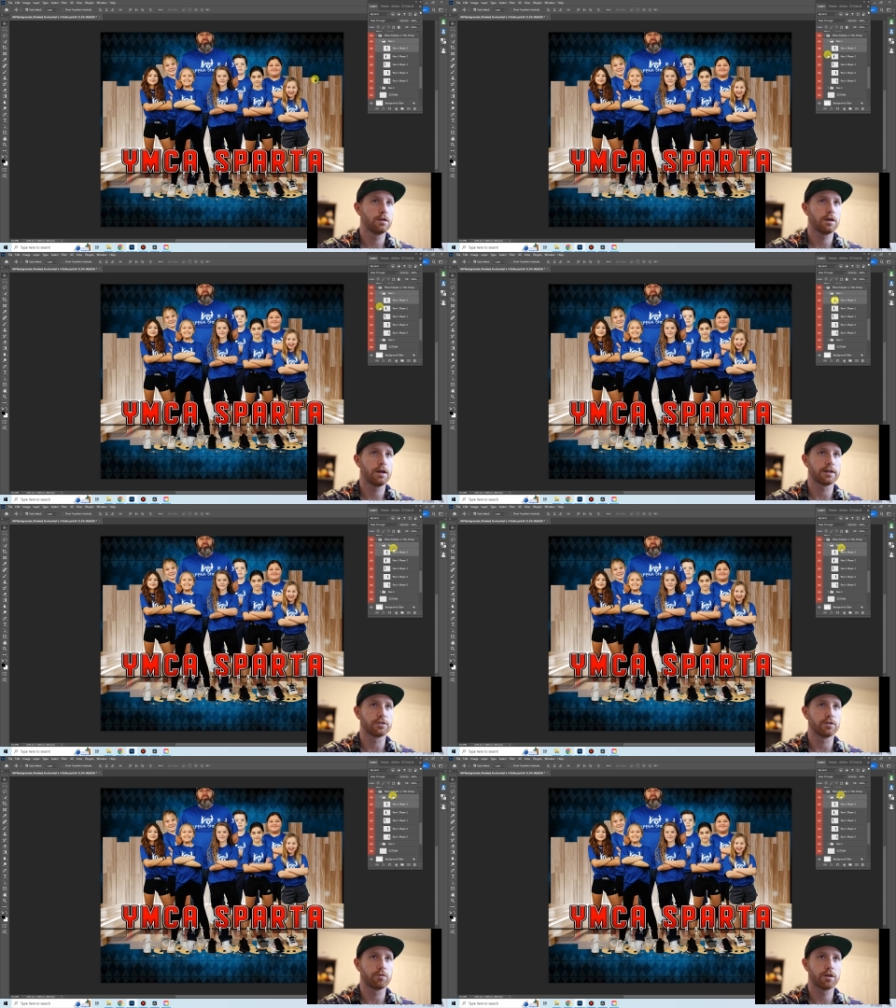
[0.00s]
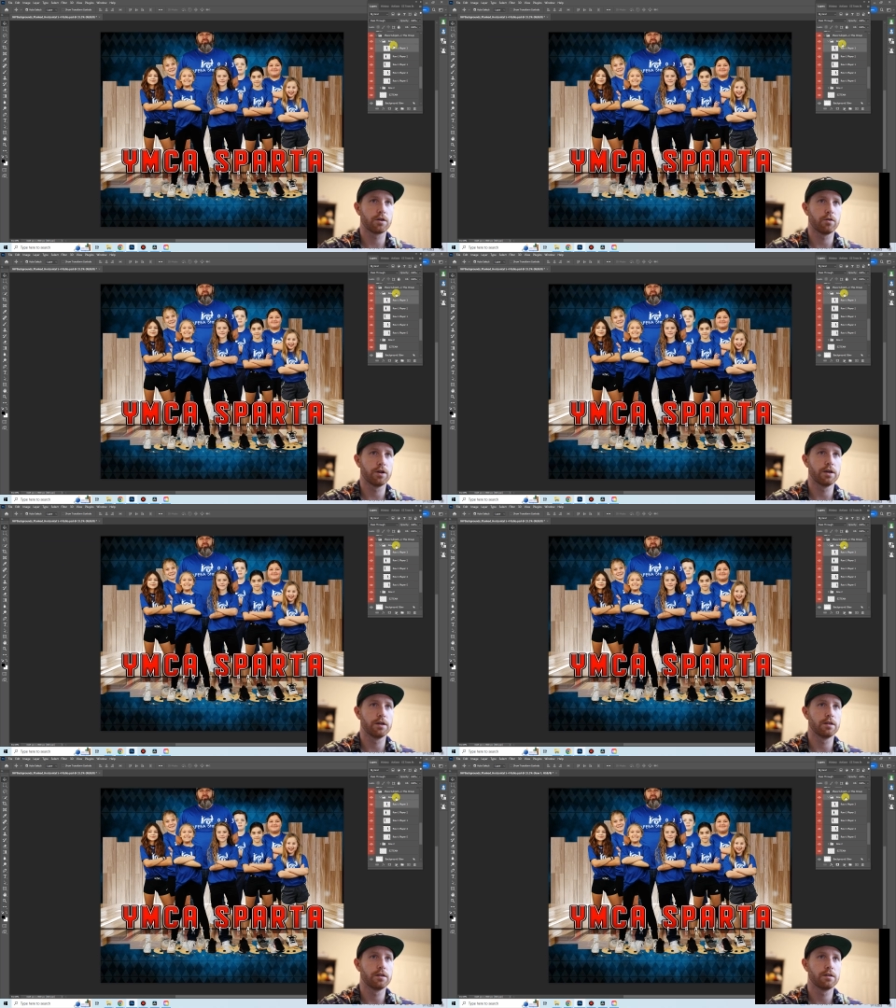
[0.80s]
Actually, we're going to go
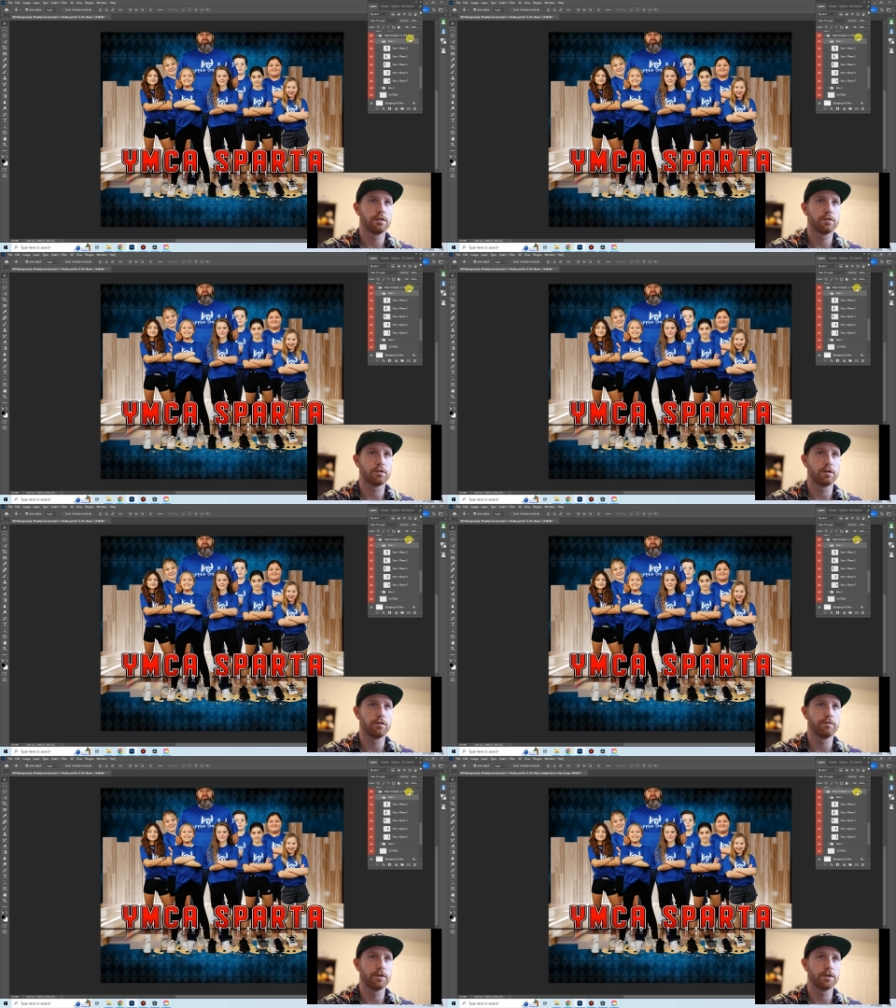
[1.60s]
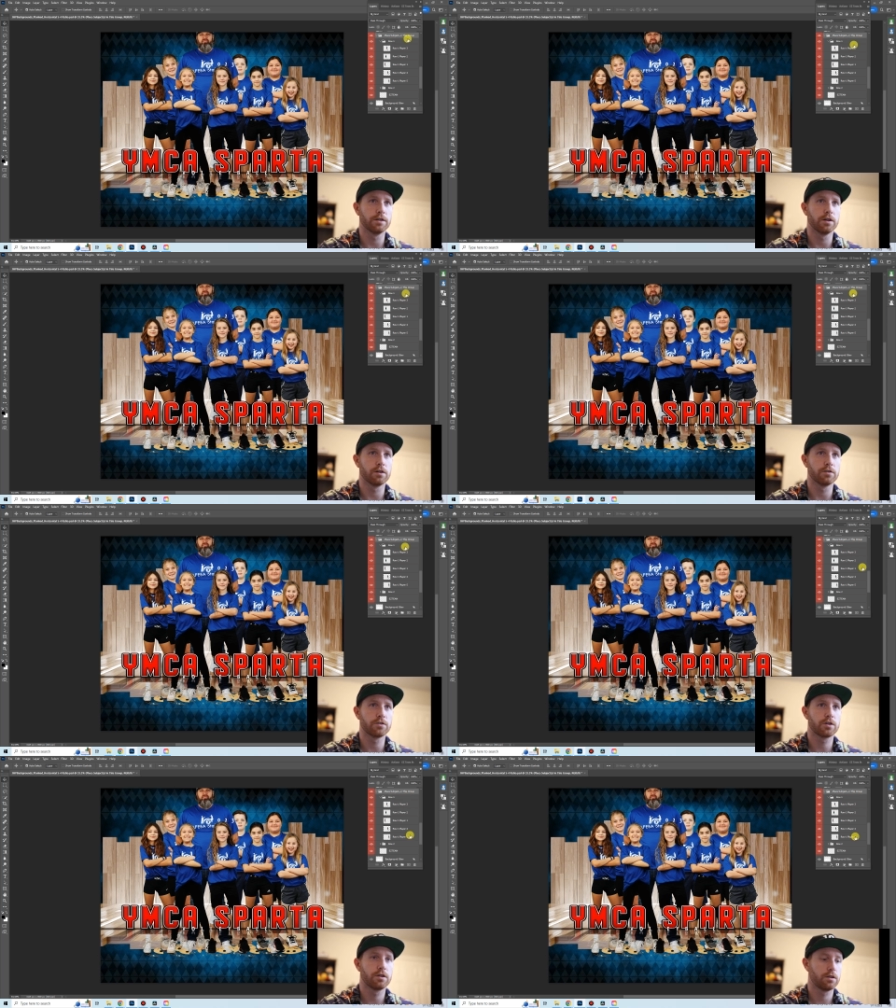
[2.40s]
ahead. They're all very
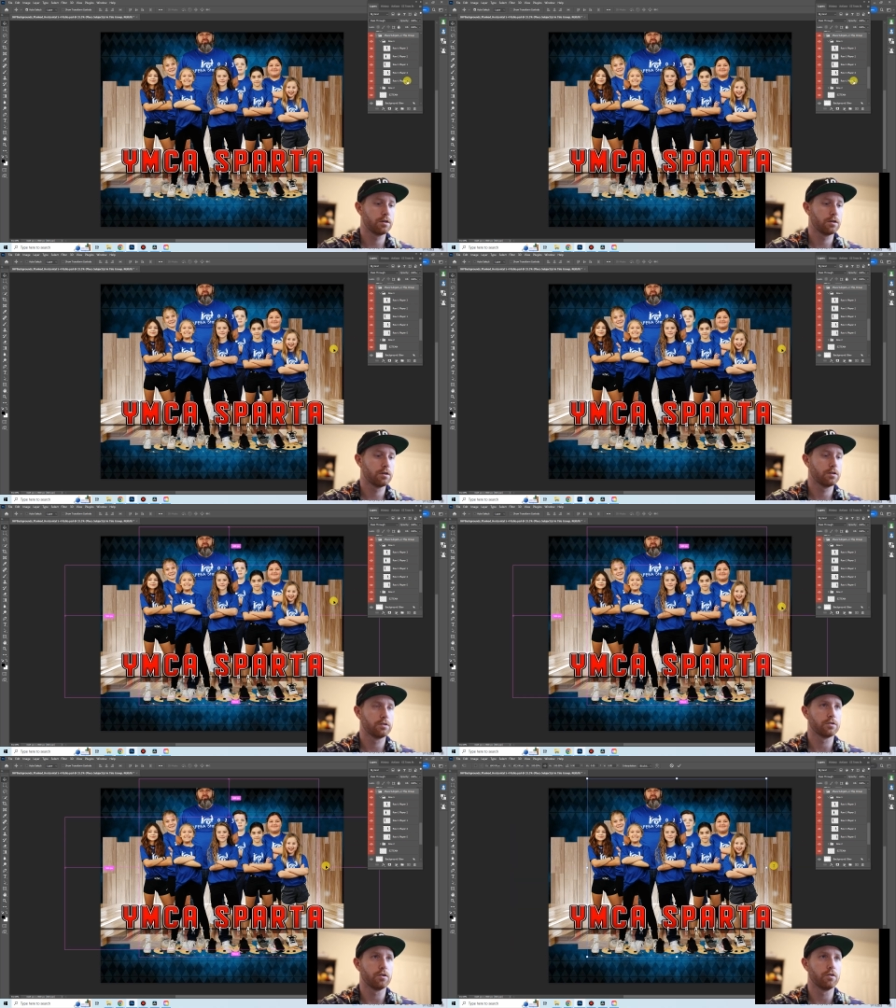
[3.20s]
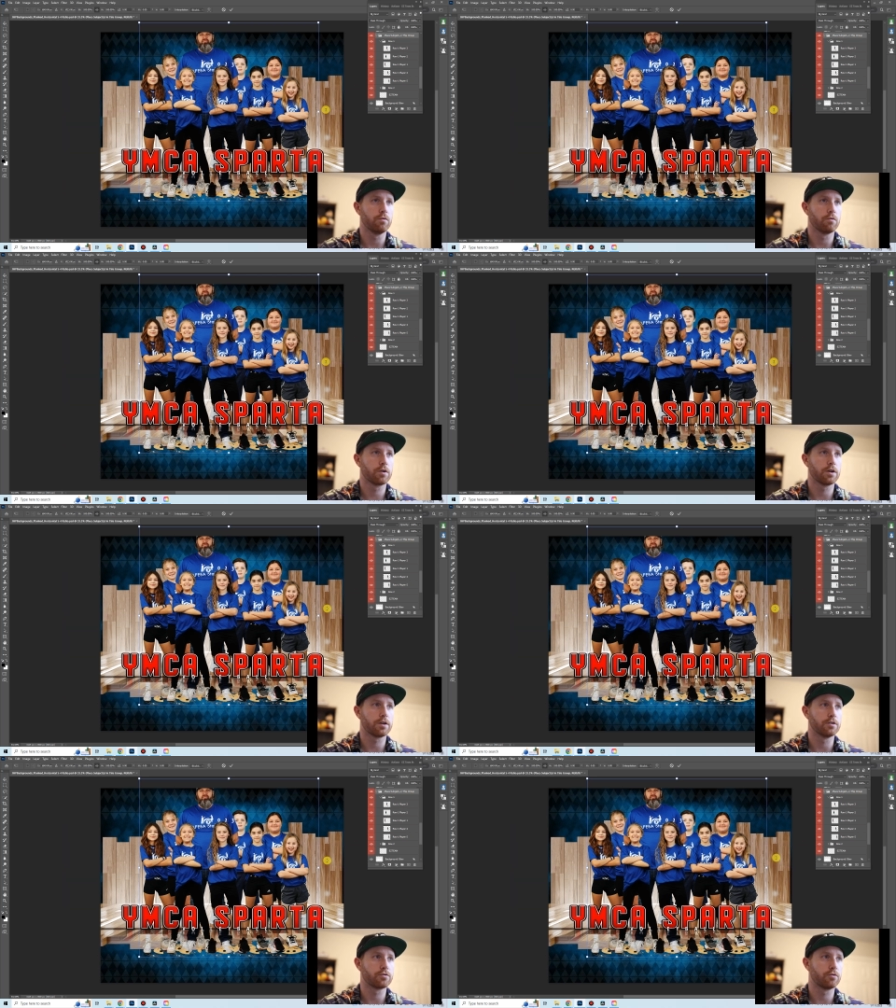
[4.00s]
large. So we're going to
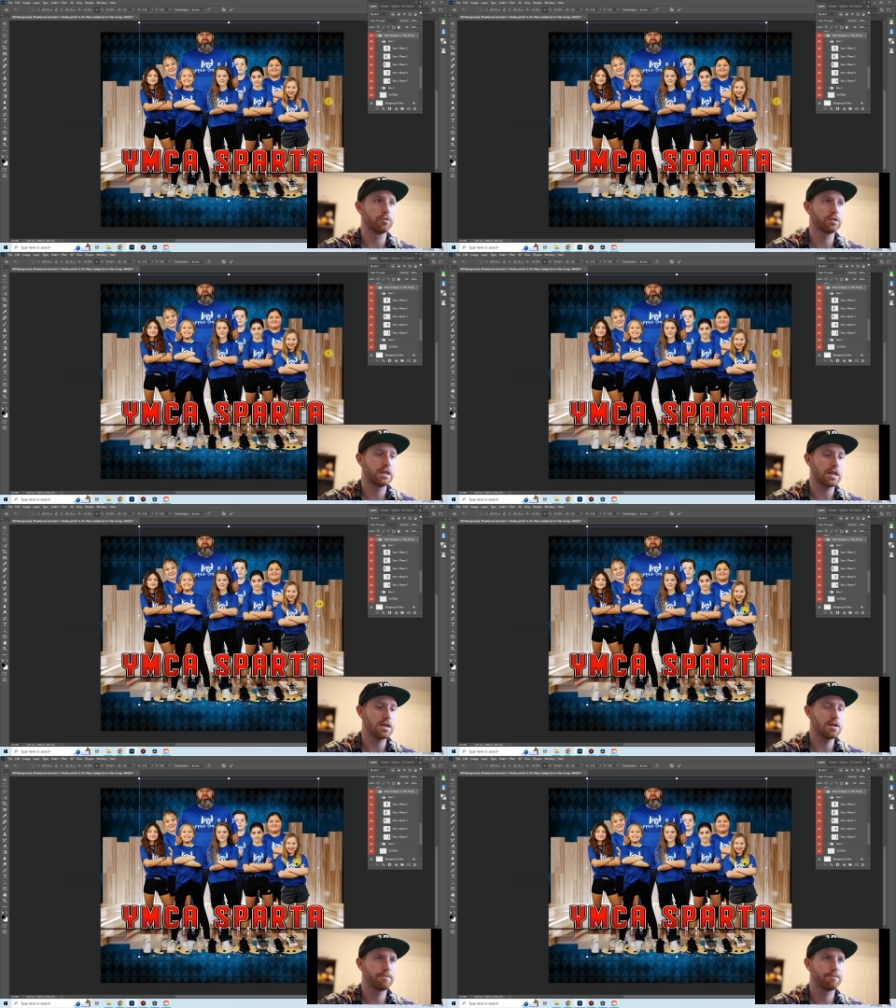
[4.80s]
Control T.